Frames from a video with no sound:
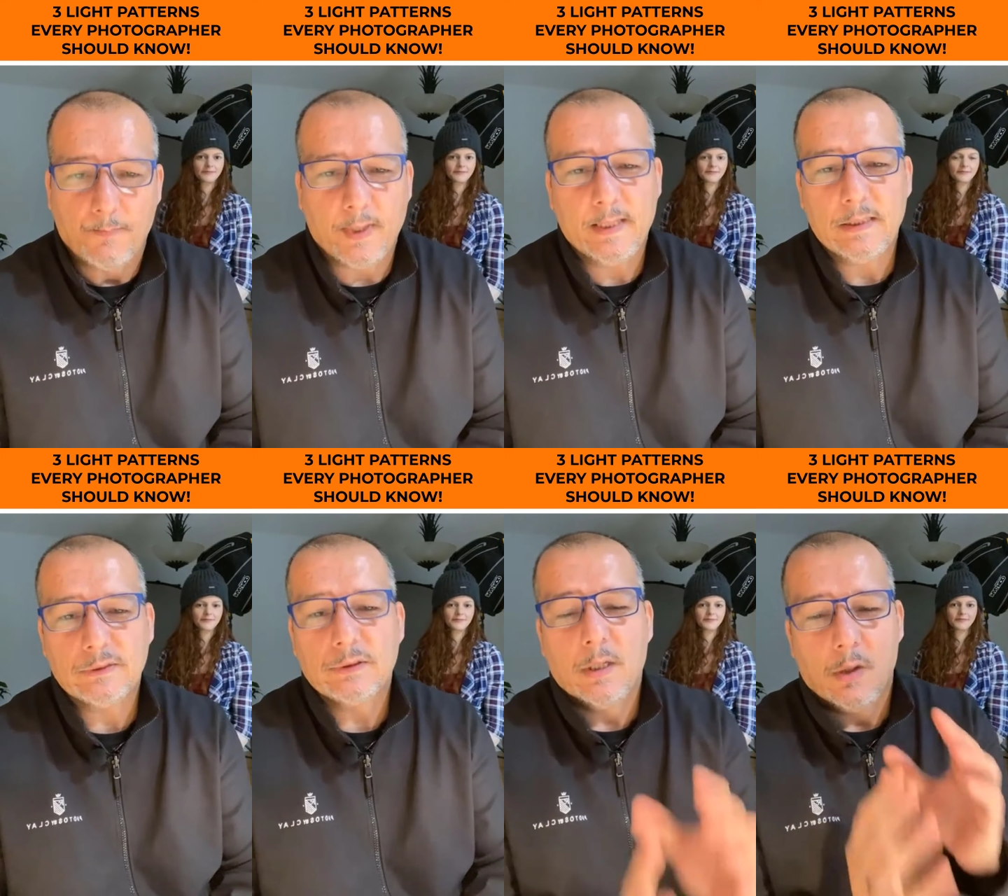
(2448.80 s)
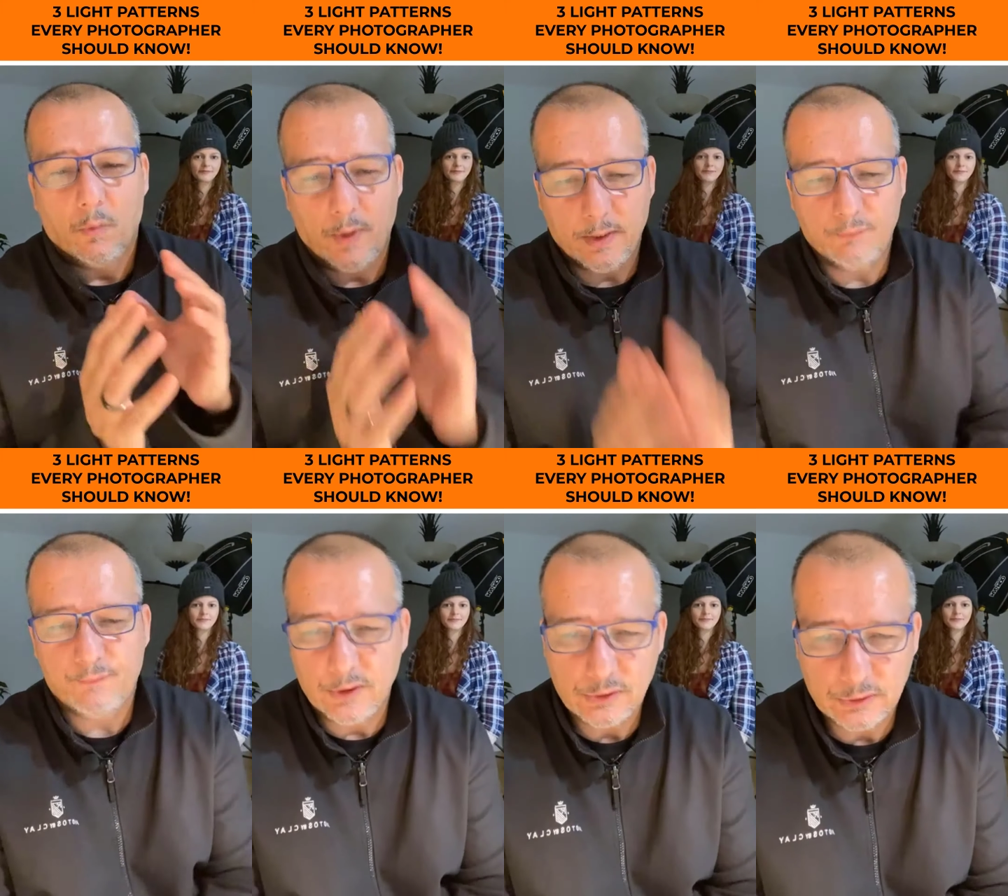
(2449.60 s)
Please, when you
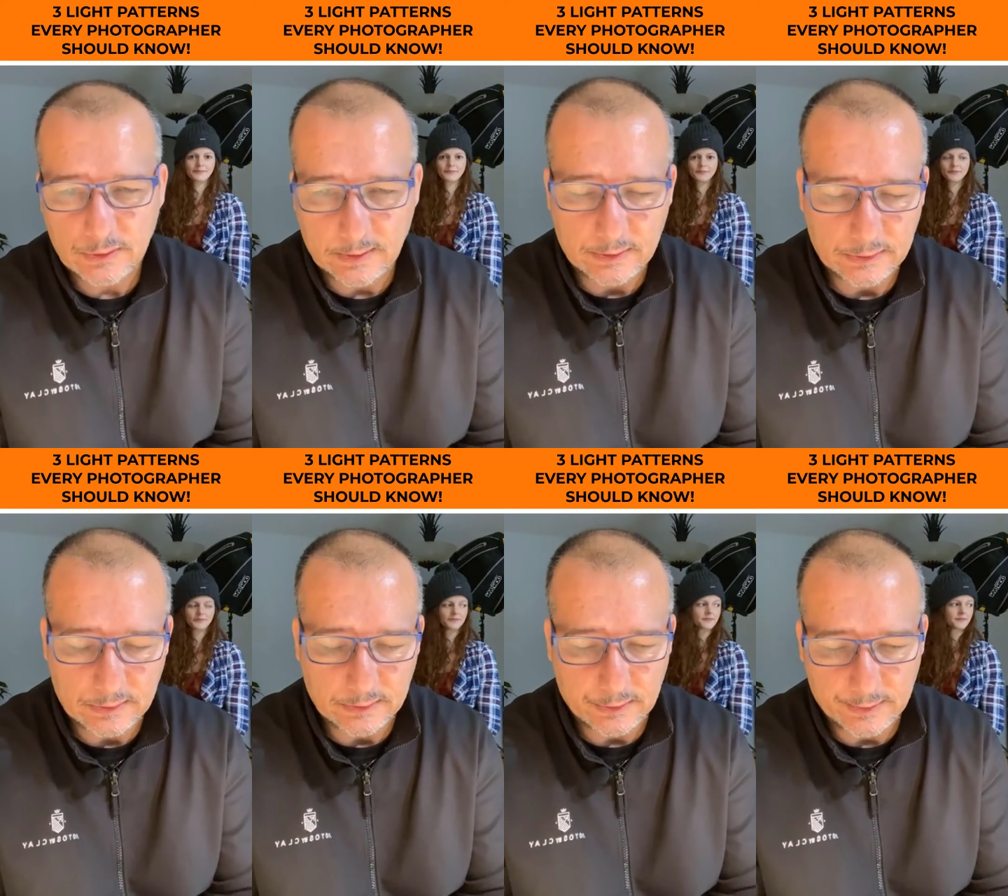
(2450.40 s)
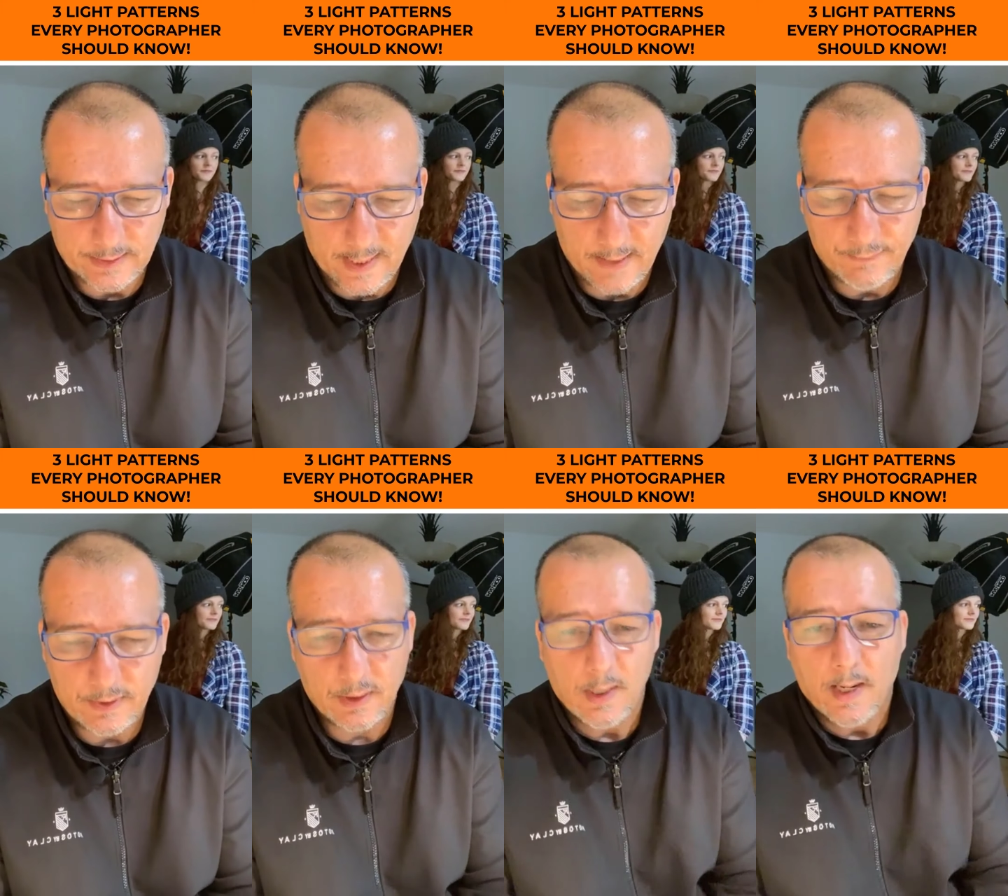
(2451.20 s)
finish this live
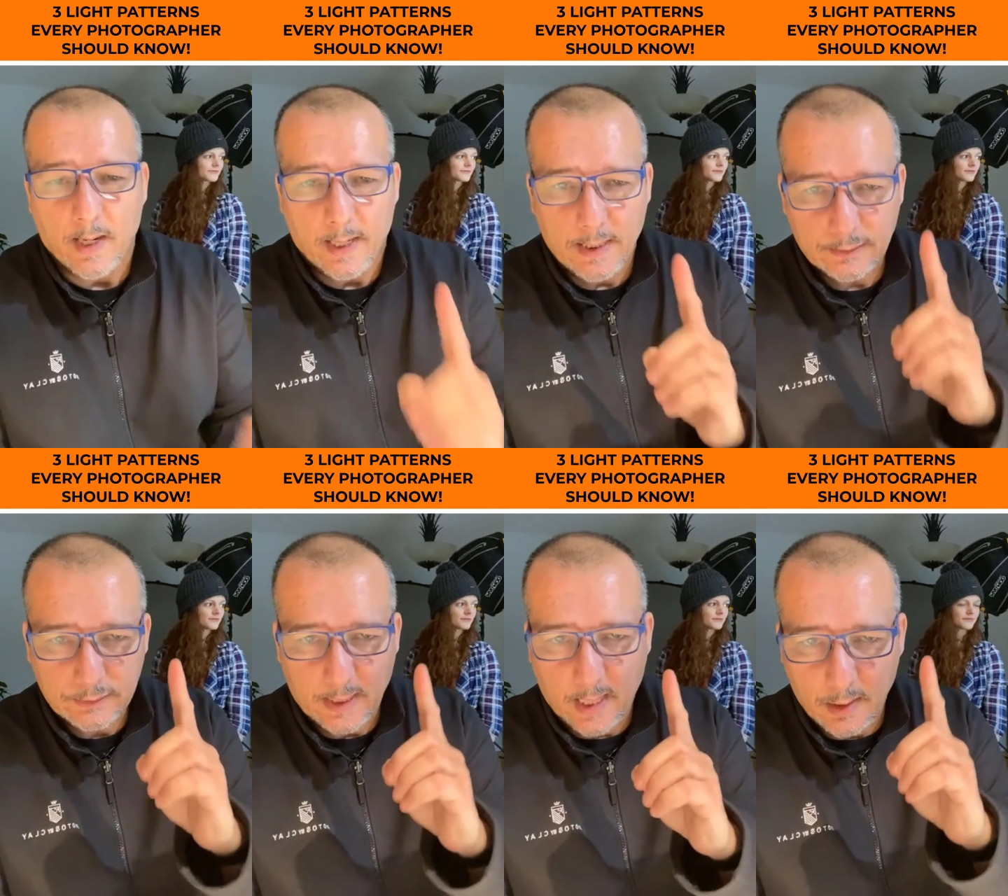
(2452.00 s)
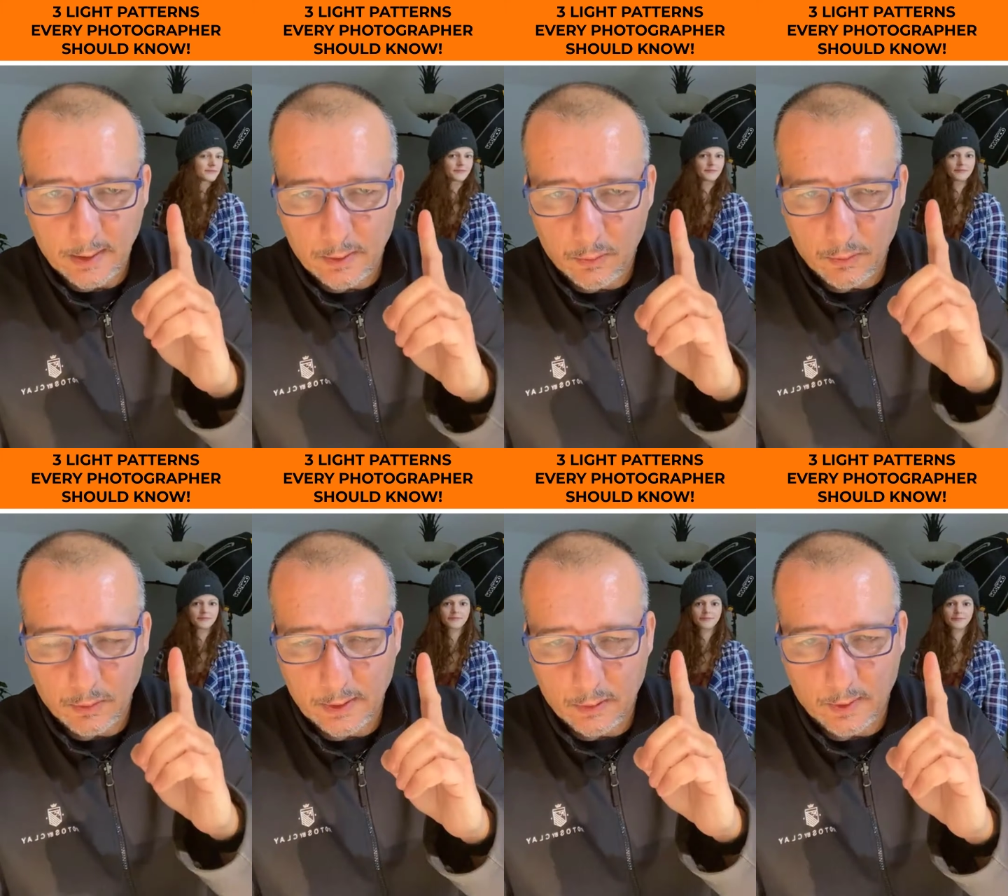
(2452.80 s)
here, hit that
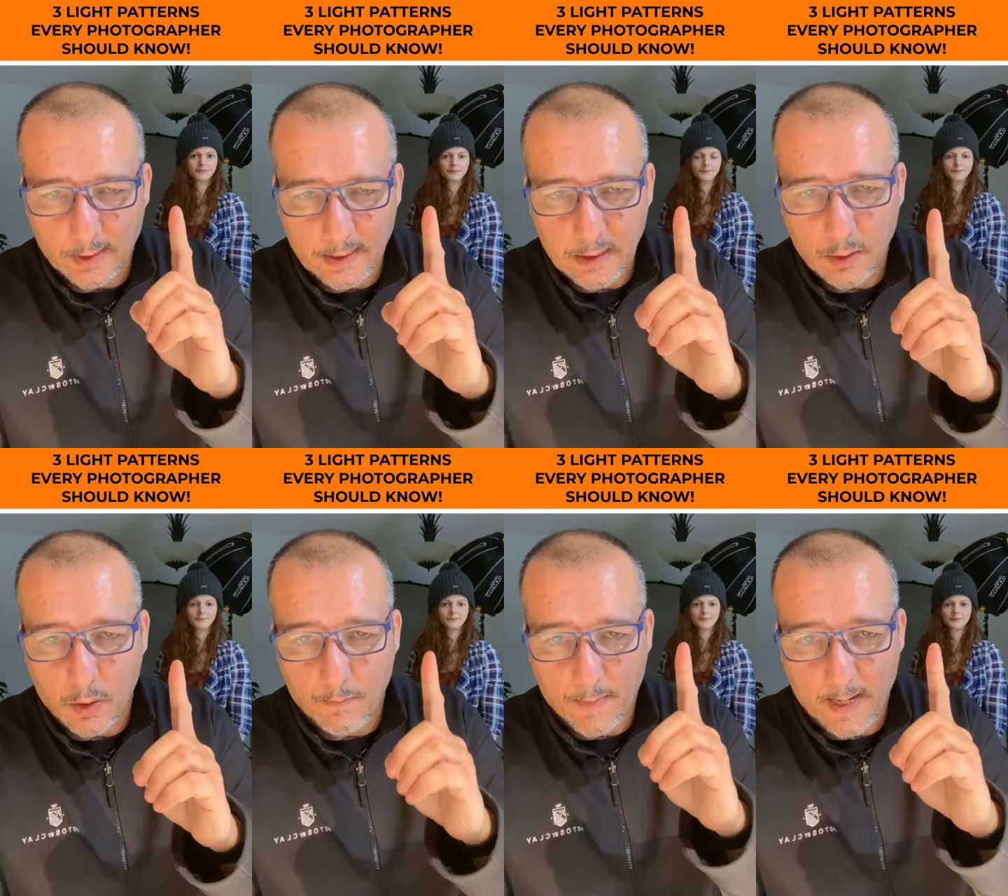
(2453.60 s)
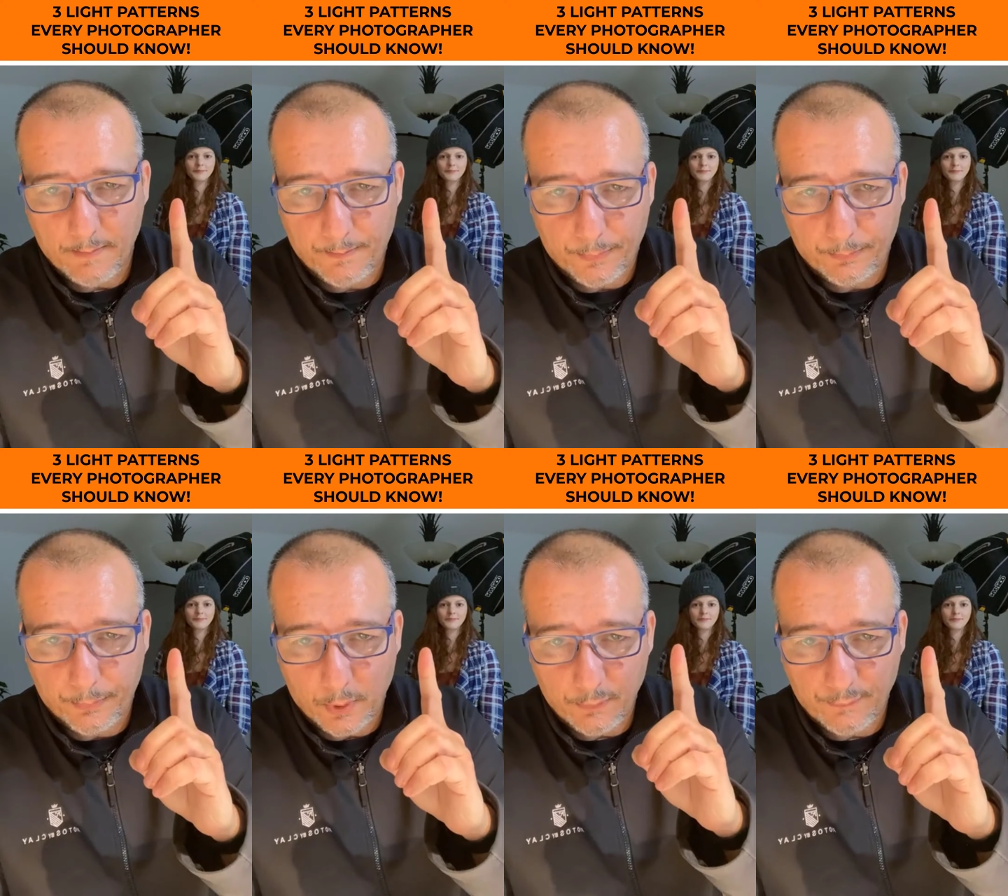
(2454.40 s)
little link on my
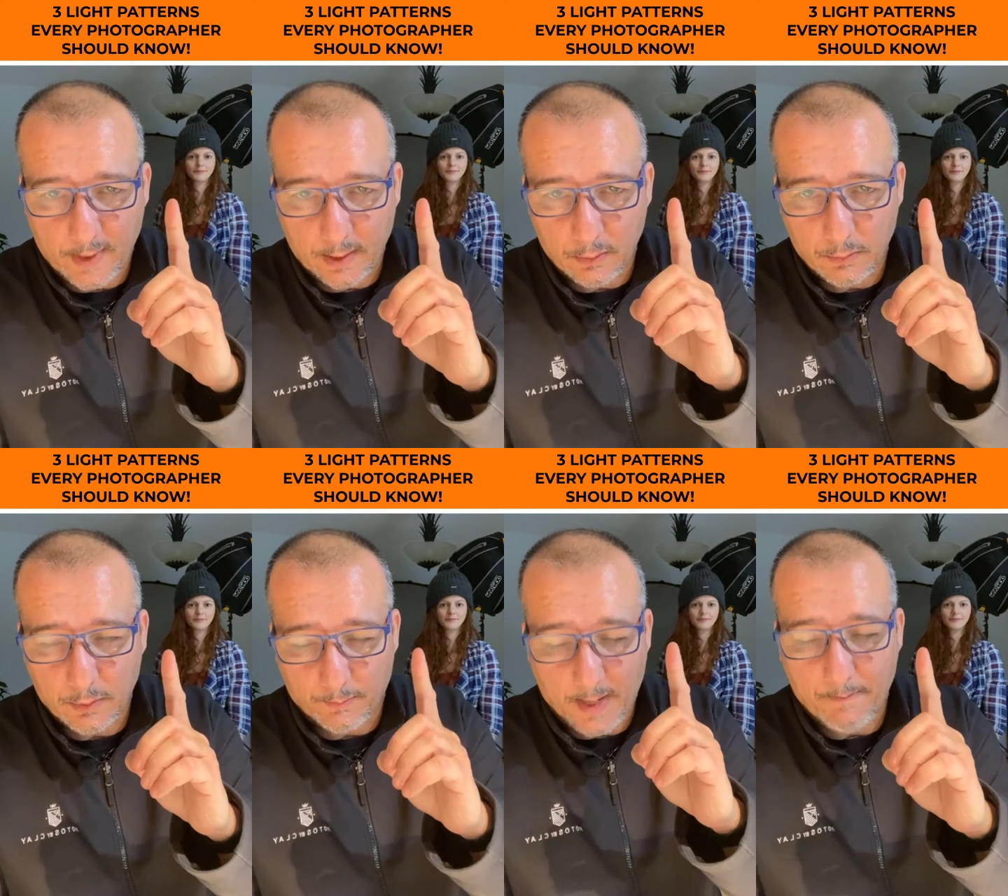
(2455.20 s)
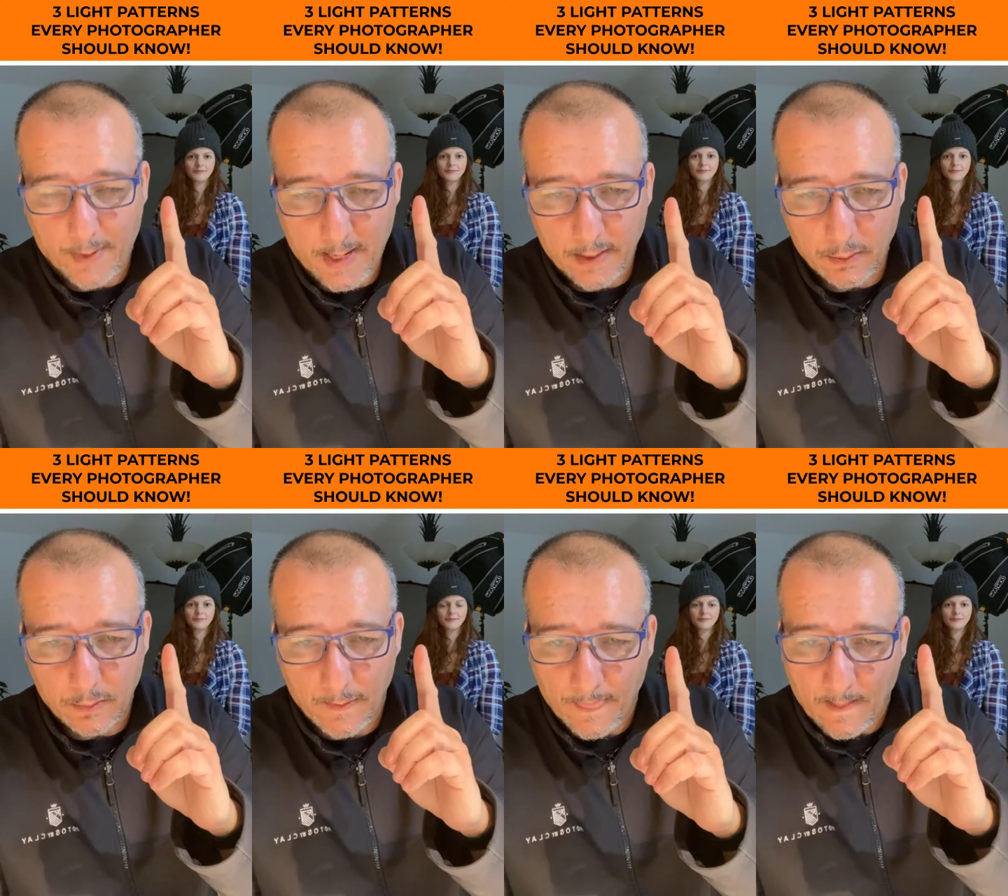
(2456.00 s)
profile, on my bio.